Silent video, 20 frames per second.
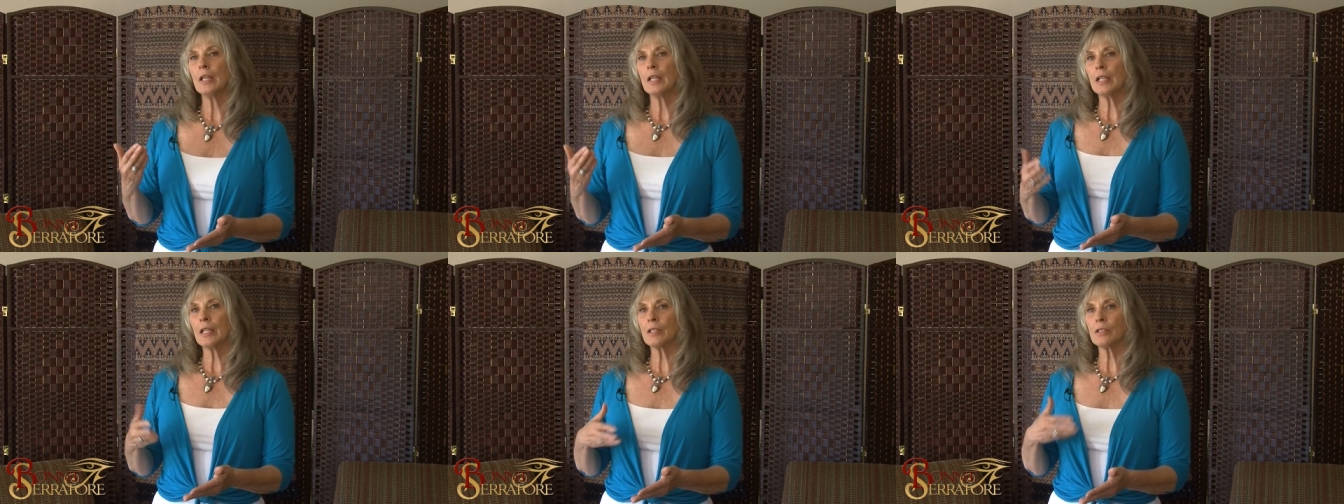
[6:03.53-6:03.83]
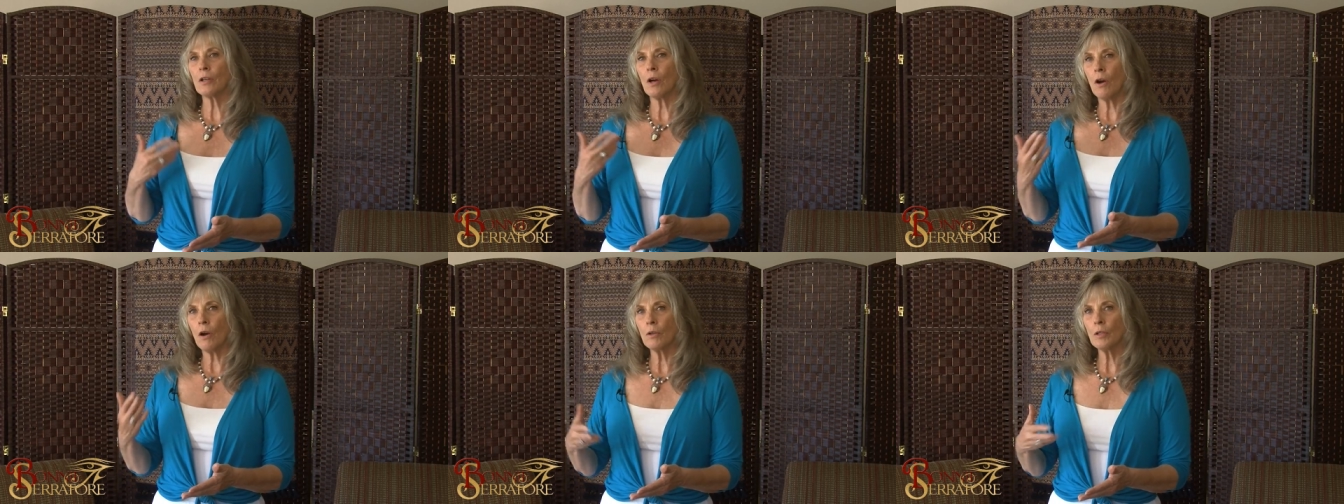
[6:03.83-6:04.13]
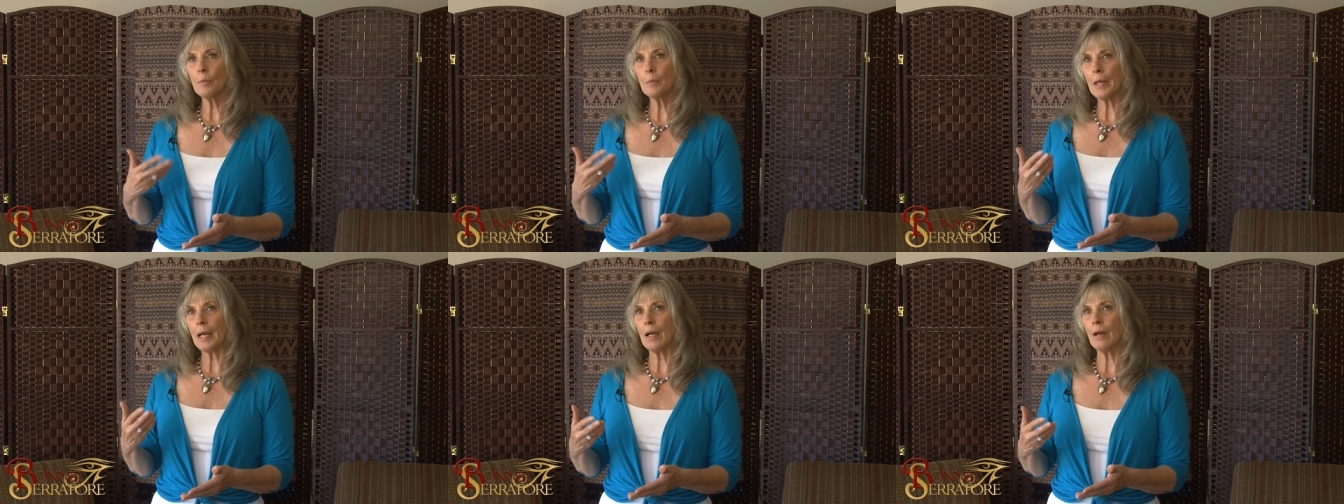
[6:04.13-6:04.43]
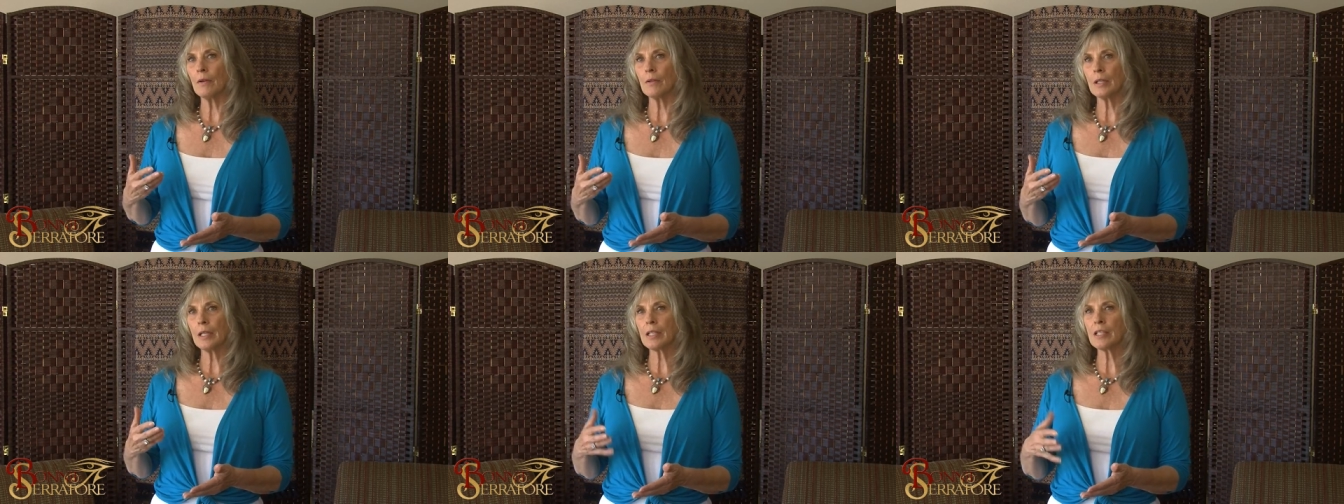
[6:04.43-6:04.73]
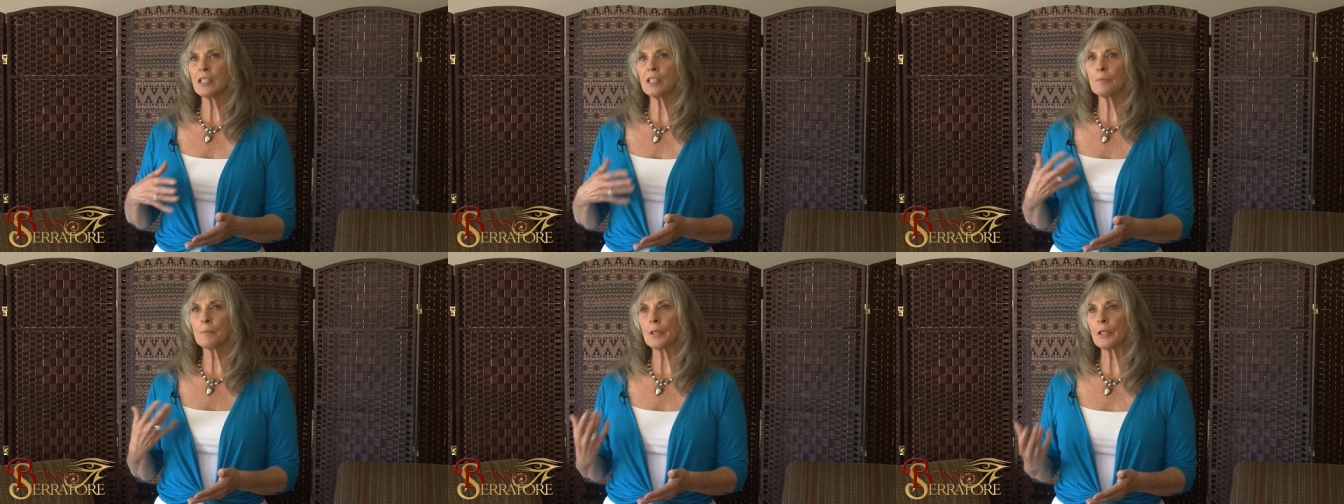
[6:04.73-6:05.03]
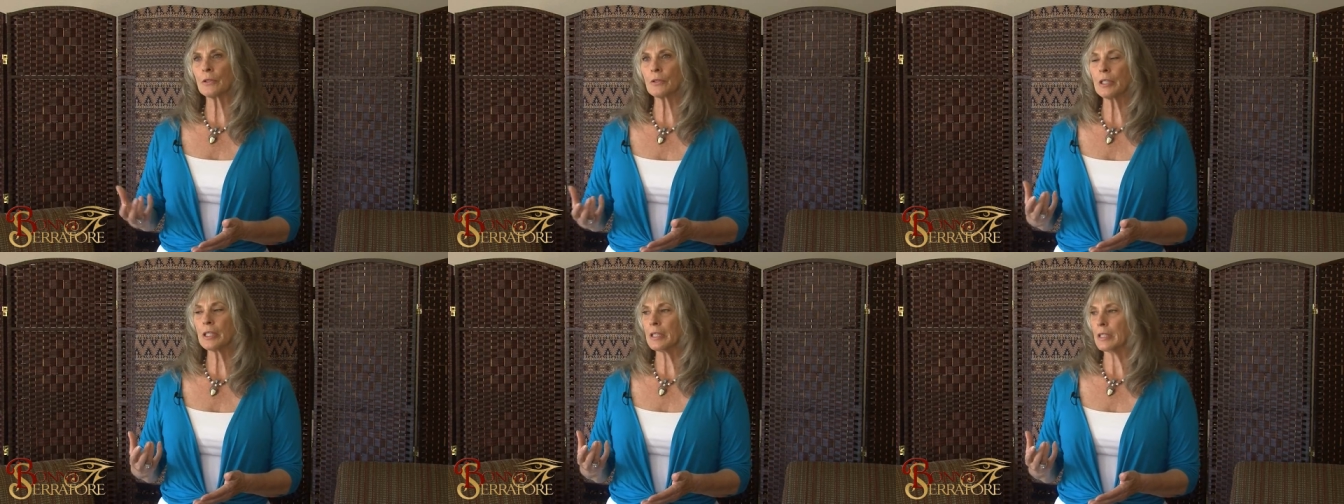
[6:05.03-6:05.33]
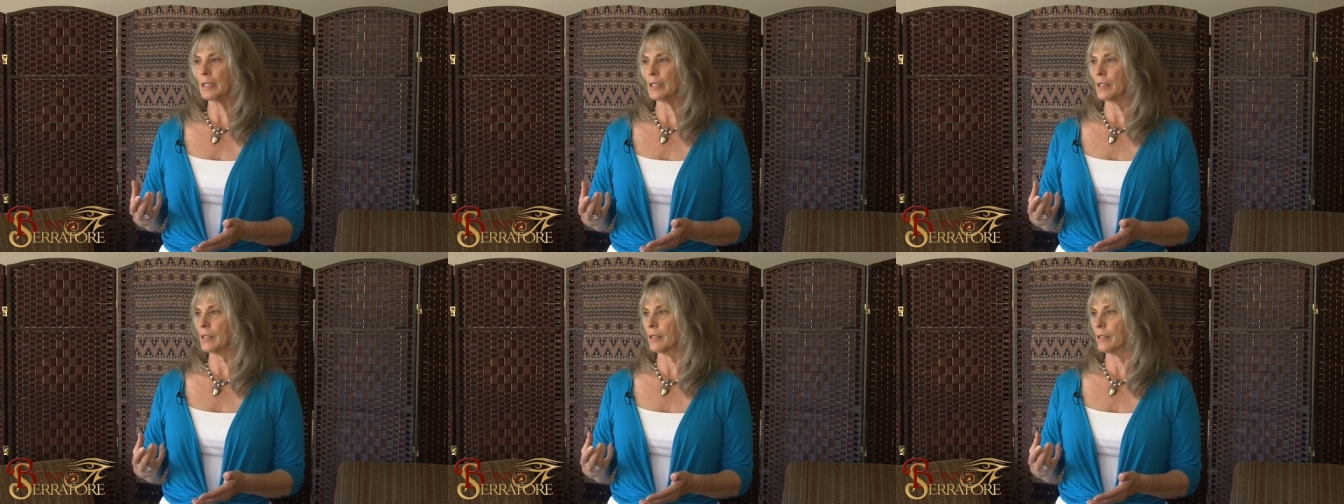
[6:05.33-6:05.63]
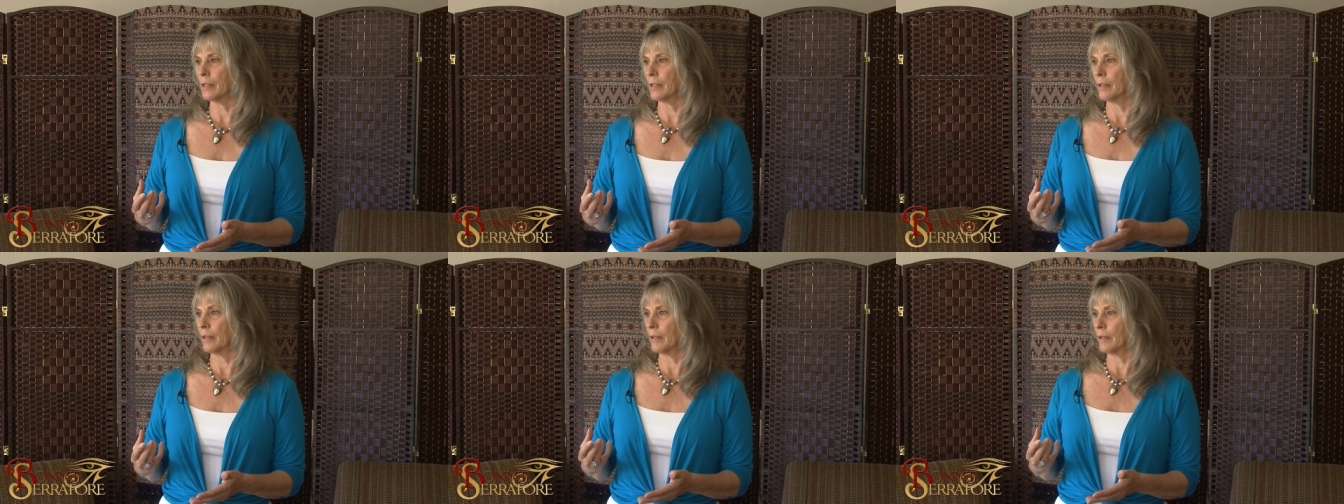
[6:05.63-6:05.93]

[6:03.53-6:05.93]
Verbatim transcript: It's all about experience,